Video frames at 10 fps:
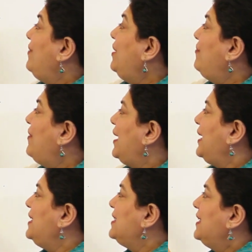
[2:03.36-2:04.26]
we
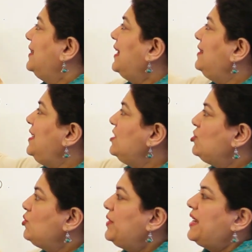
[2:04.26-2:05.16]
find that these
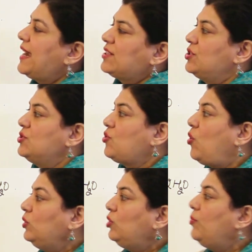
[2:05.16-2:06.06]
two reactions,
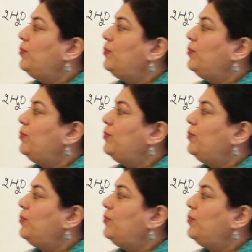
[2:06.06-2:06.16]
although